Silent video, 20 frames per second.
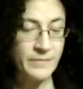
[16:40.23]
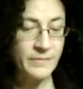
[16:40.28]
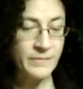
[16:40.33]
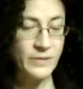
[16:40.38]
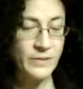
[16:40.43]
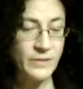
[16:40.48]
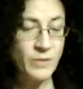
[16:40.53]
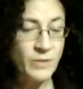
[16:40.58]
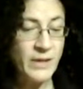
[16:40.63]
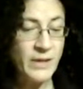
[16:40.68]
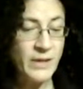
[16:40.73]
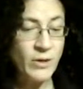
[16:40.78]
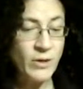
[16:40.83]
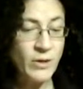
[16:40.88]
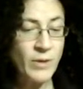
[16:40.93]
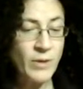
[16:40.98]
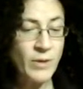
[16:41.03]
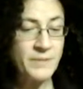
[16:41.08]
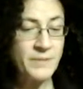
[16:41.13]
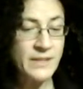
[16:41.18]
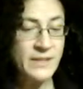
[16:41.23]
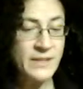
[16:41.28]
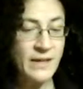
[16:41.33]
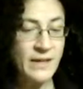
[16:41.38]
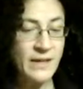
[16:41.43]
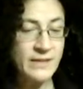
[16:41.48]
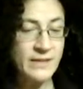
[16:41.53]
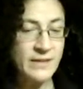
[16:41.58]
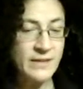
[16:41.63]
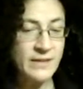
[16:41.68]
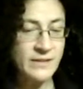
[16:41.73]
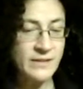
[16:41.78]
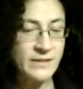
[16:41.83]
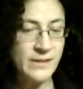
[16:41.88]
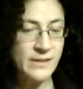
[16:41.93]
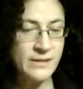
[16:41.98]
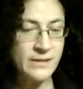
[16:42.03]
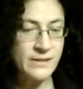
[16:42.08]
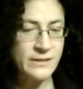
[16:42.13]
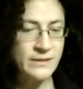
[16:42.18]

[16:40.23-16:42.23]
"You may go upstairs, Esther,"